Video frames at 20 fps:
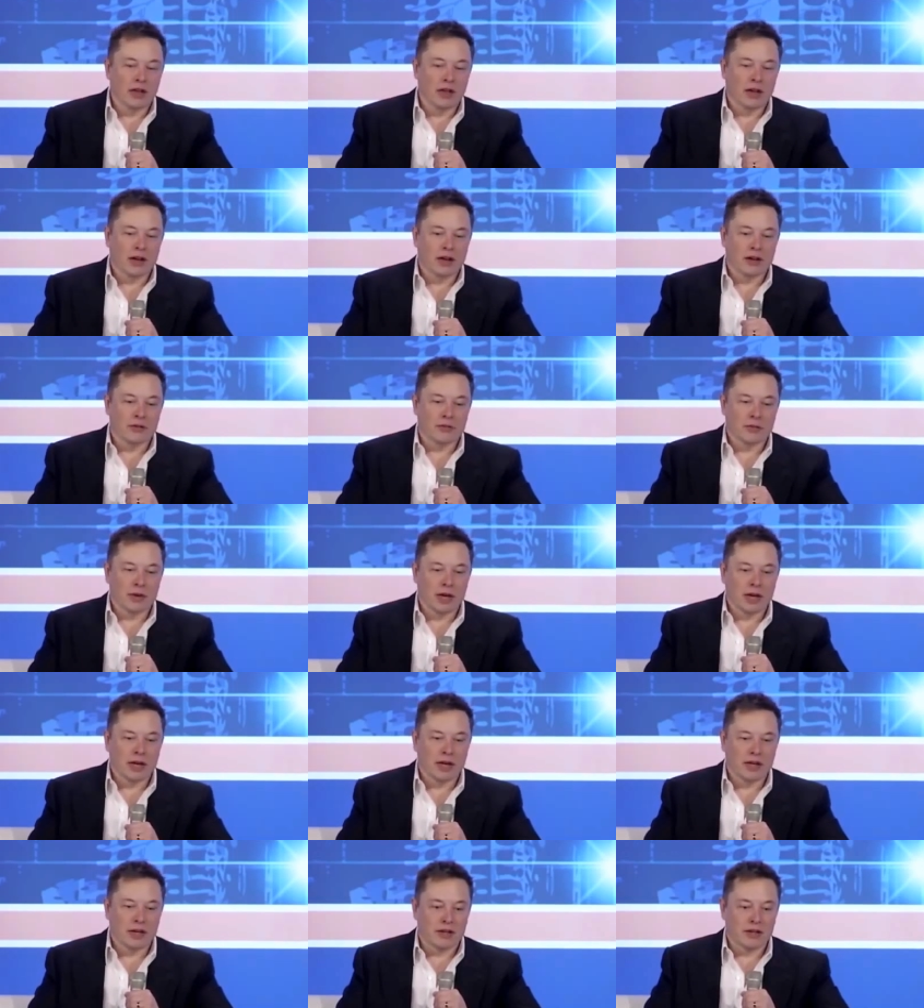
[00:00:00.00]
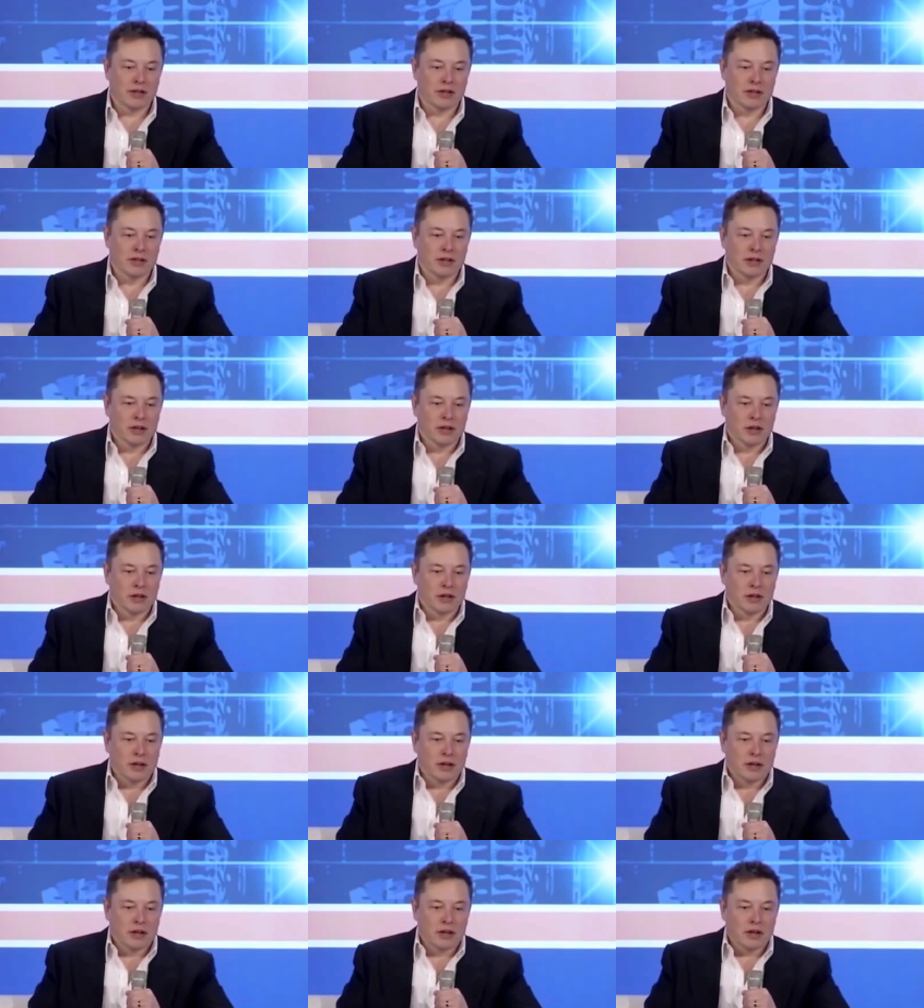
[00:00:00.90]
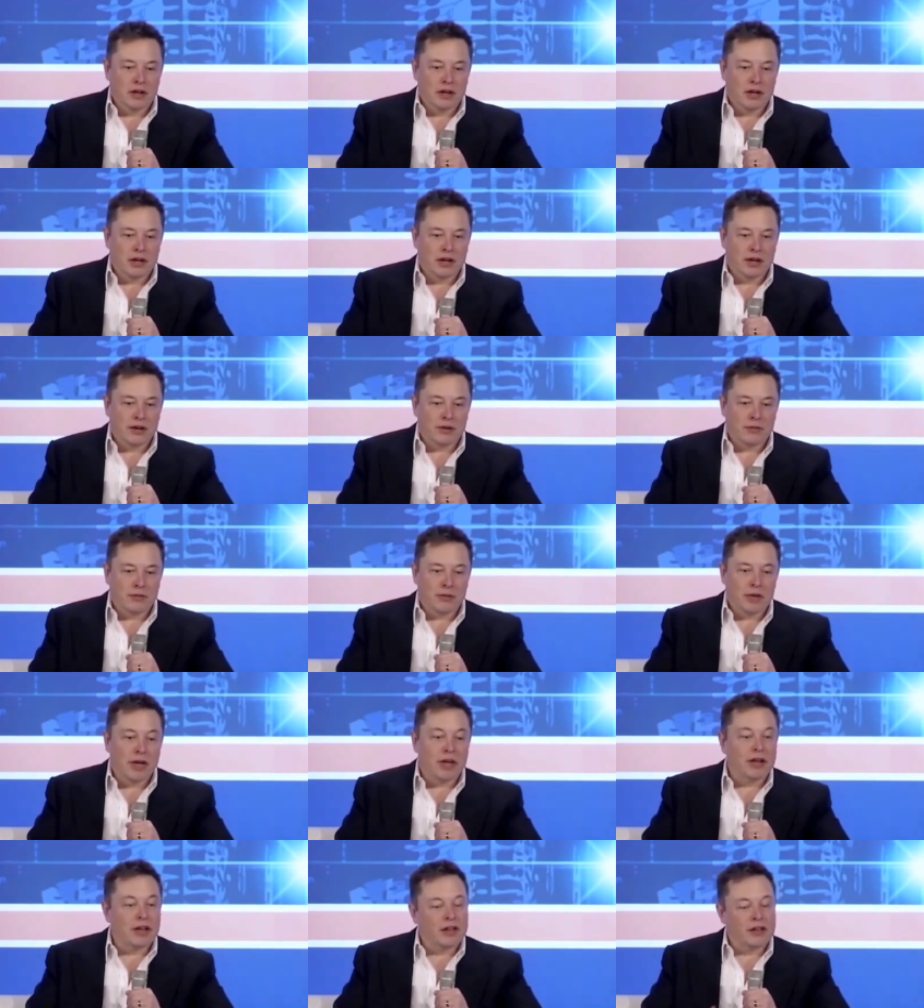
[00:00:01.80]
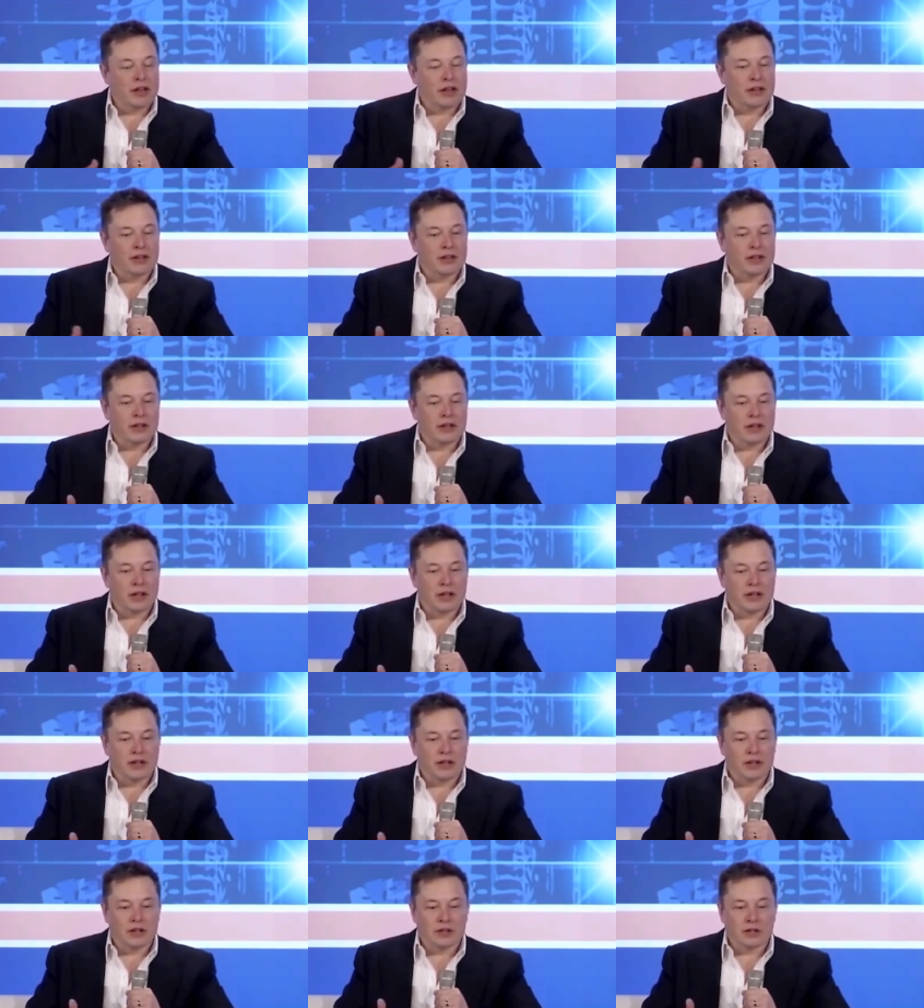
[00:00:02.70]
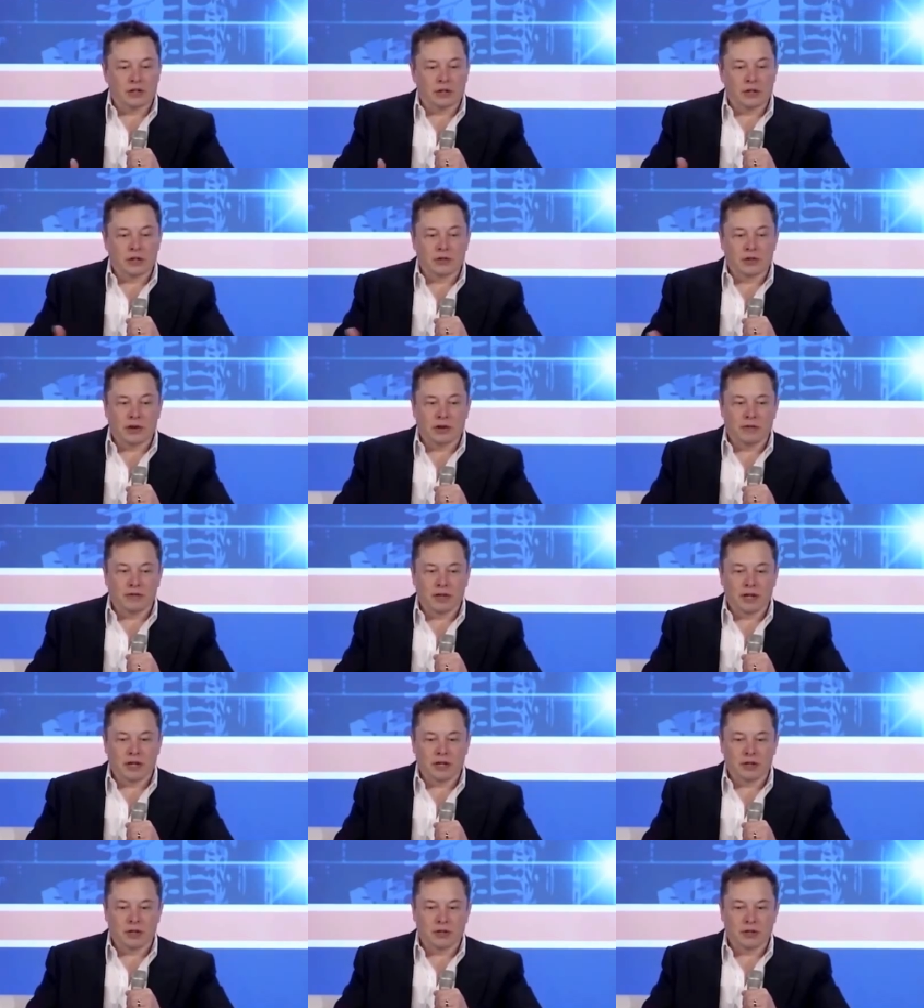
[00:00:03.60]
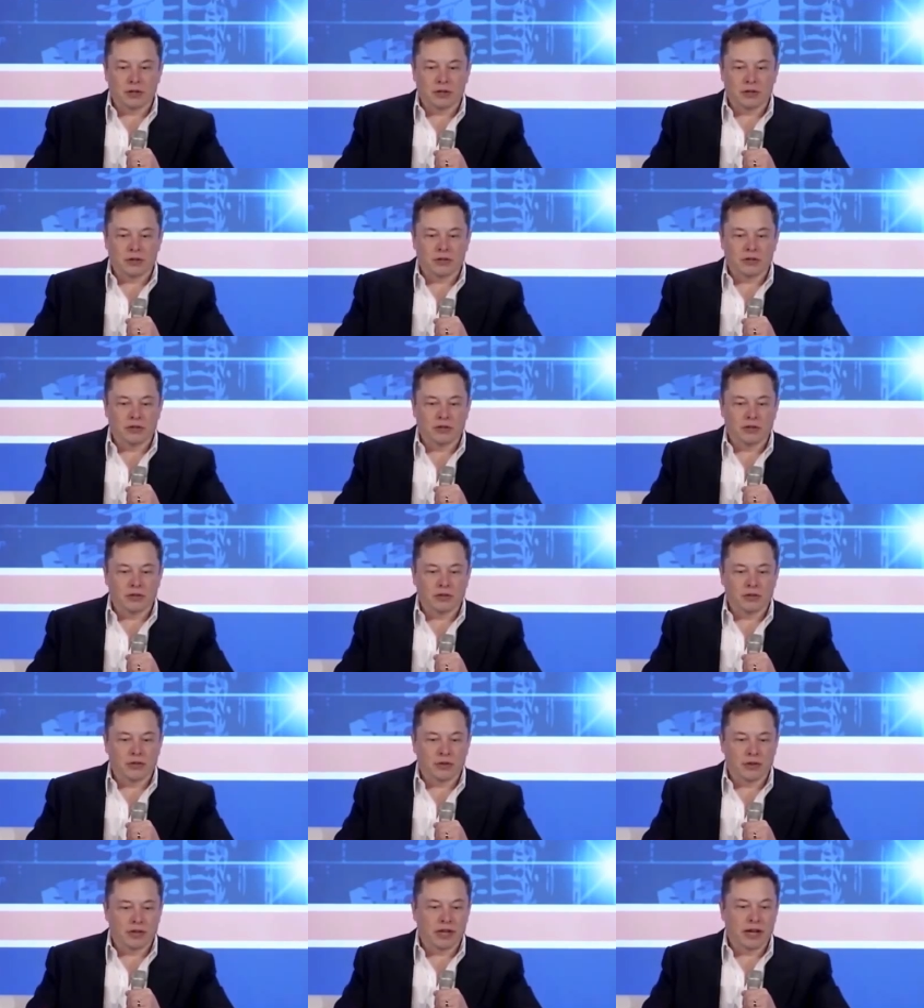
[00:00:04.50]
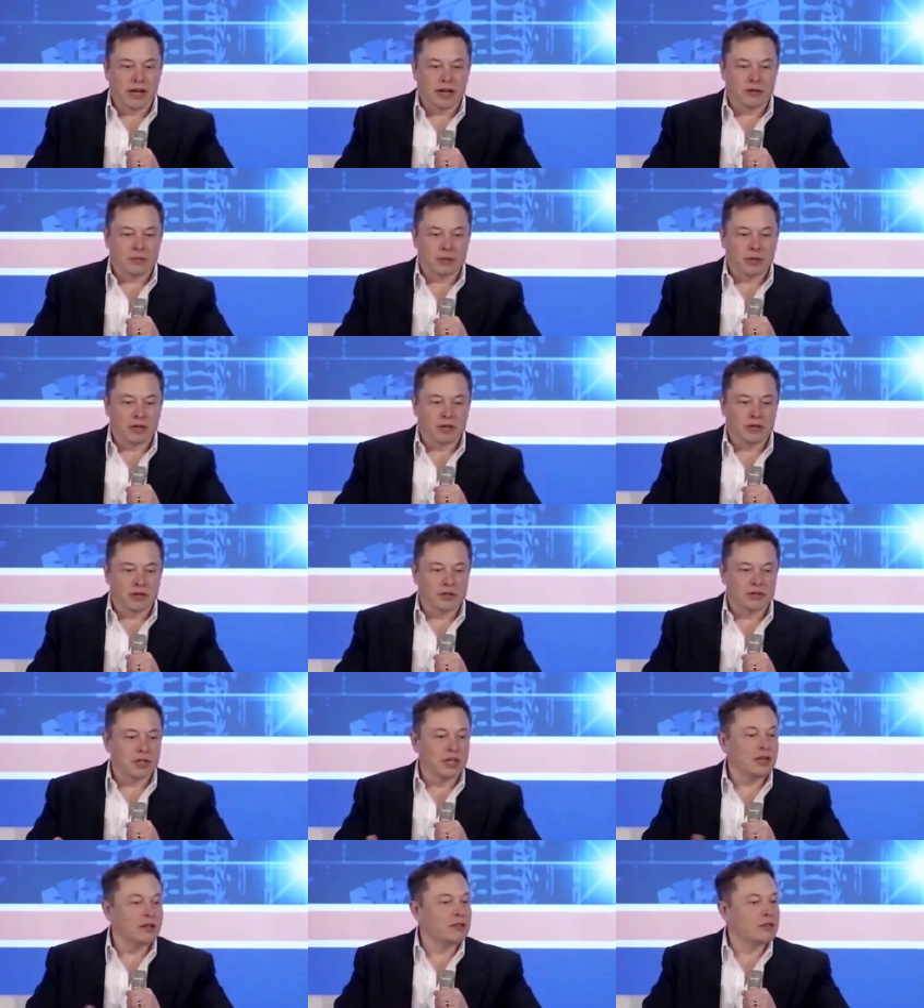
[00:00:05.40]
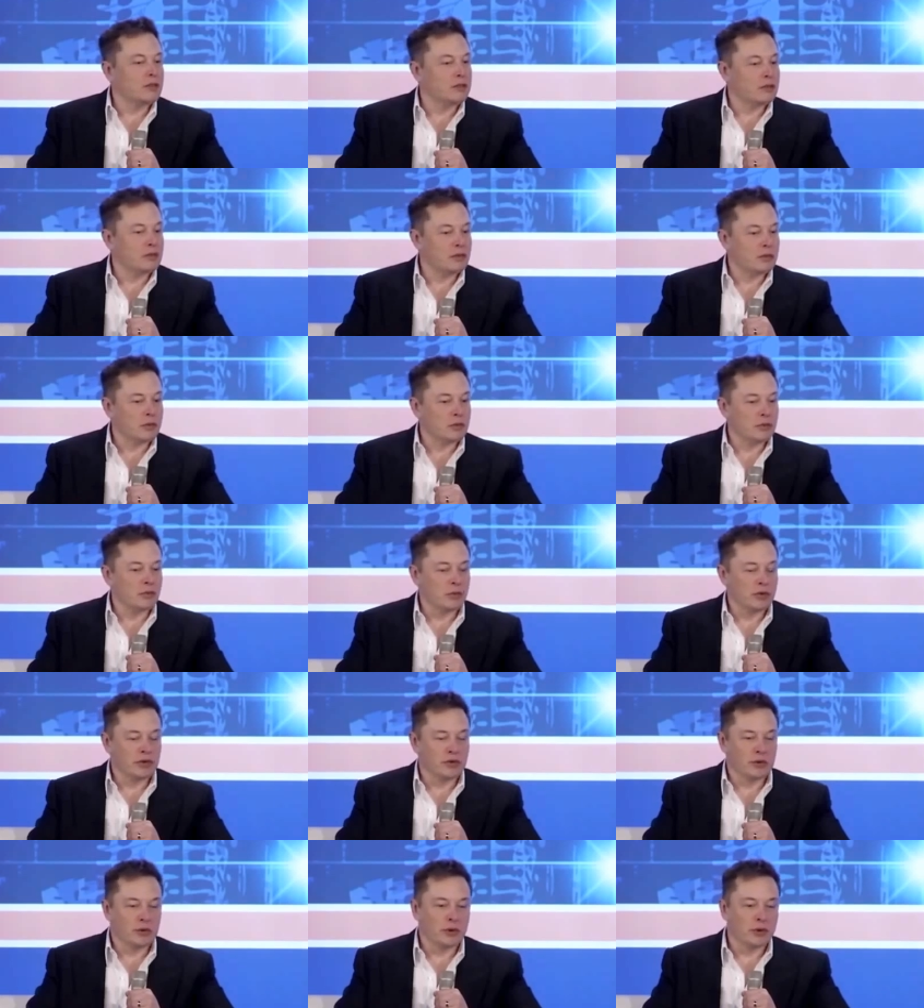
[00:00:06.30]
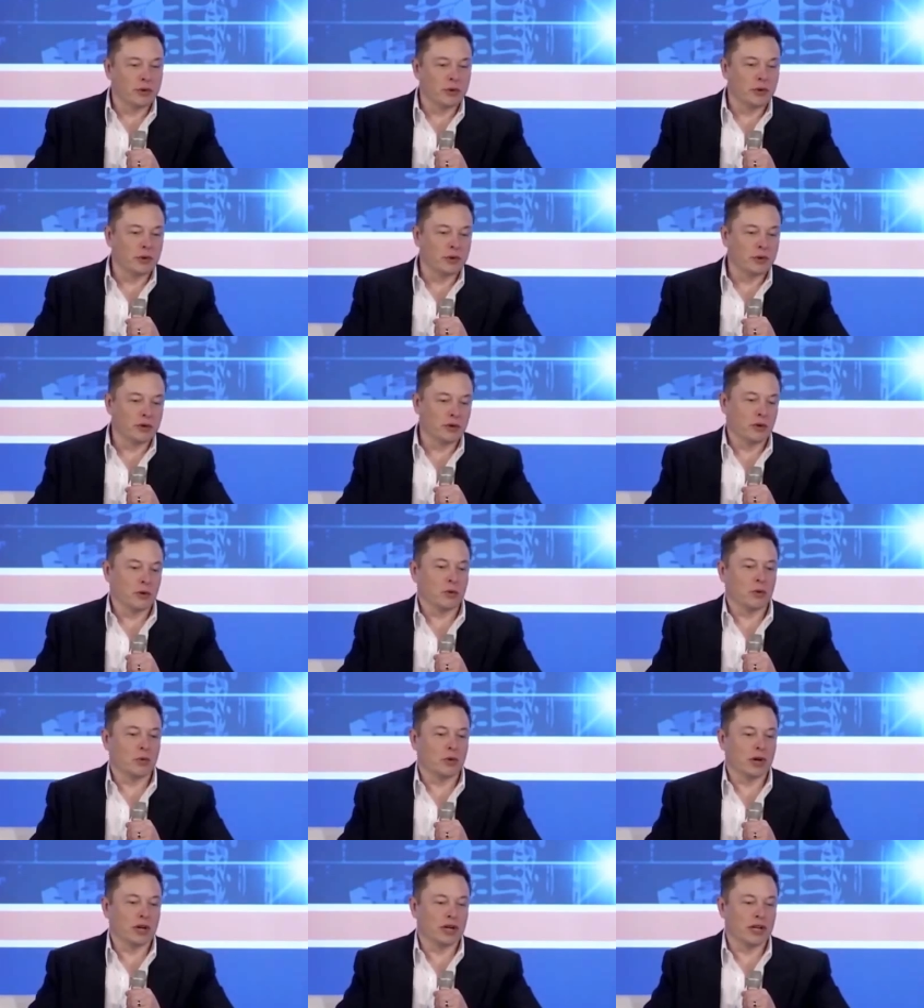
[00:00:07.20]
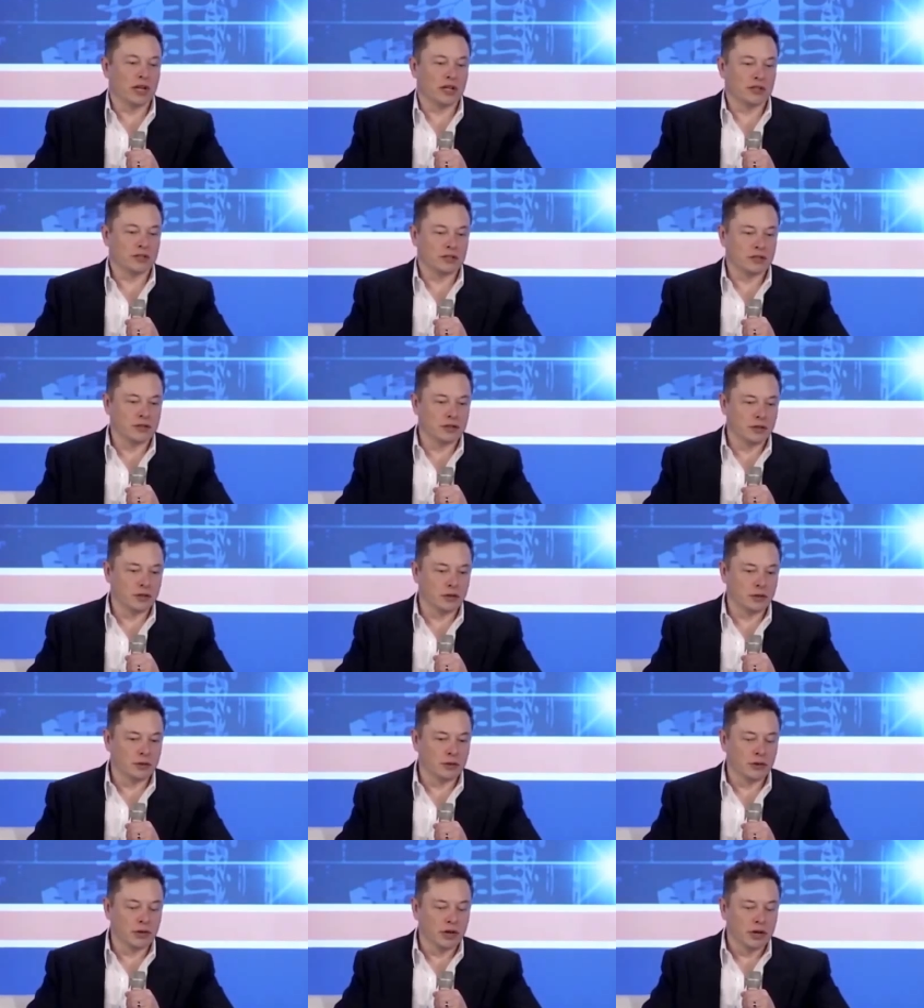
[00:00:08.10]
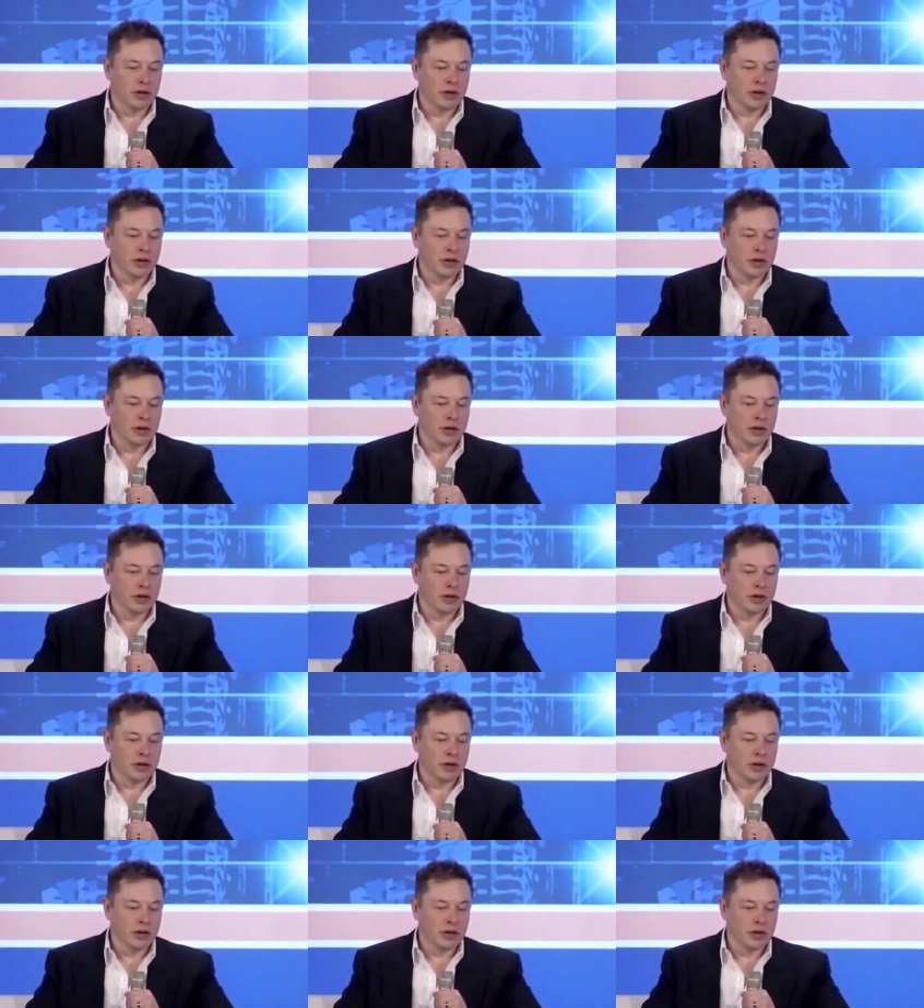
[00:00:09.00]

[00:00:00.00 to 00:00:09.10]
Um, and, um, and, and, and, and, there's a huge amount of potential for that because even before one gets to